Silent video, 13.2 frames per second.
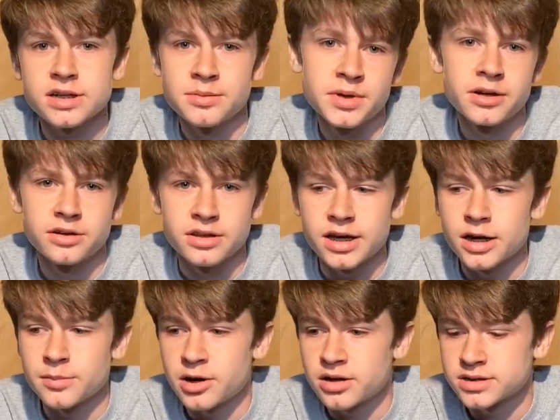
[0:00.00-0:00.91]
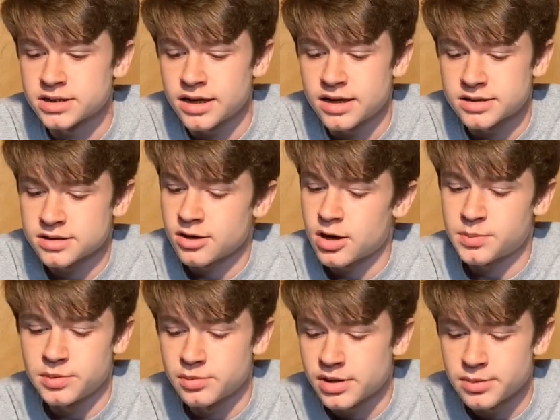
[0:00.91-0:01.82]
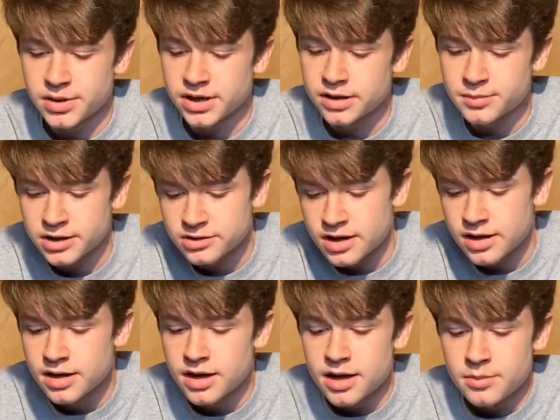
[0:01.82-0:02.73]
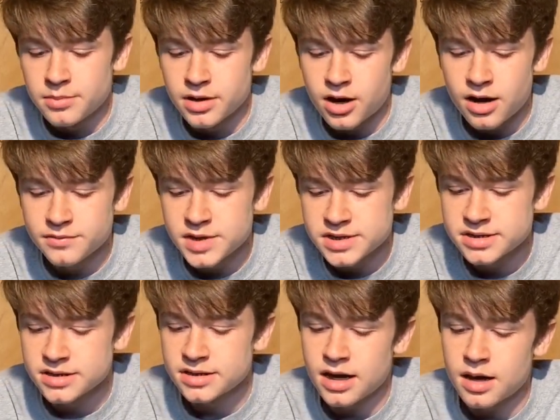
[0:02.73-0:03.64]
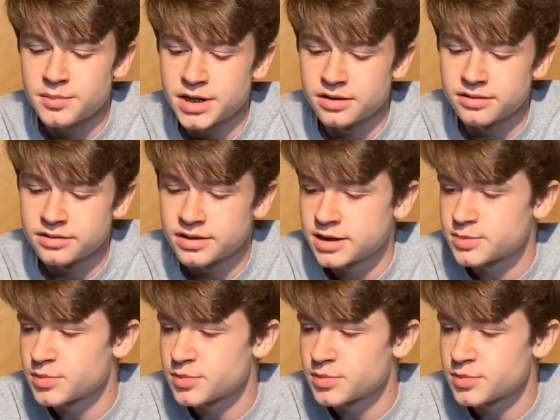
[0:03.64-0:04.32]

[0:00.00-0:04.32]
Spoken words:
compared to the AirPods case. A lot of people complain about that. But obviously, I mean, it's